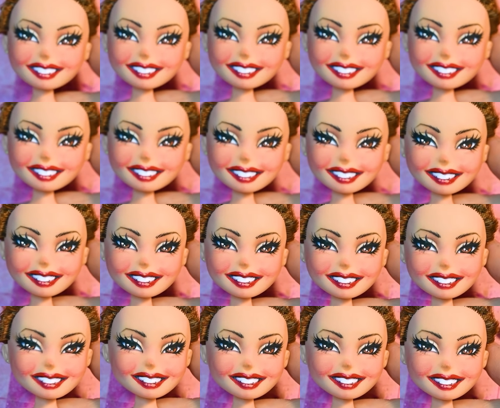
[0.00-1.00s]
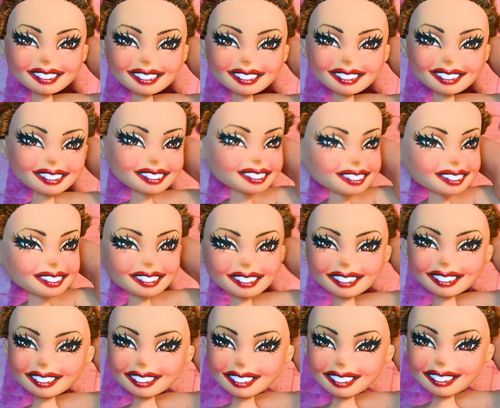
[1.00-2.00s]
So this is the
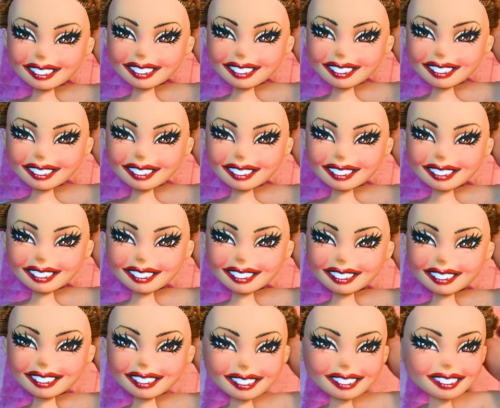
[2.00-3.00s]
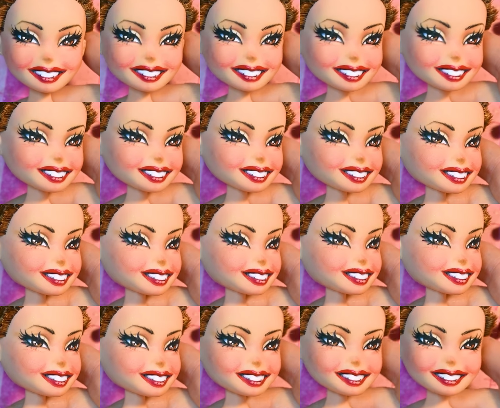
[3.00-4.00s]
finished face up, and I'm just gonna add a
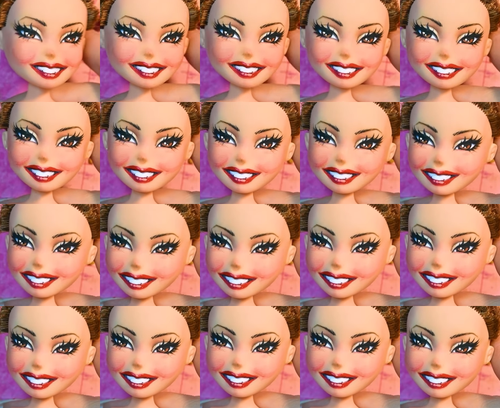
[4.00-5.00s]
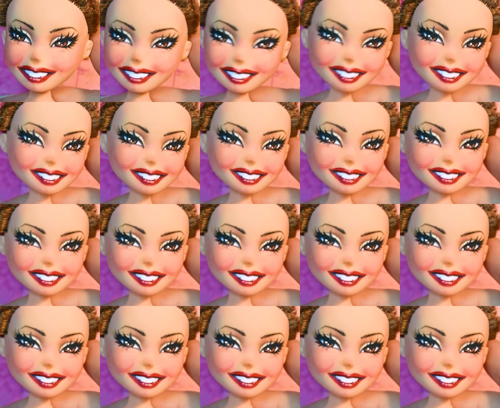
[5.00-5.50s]
high gloss varnish to the eyes and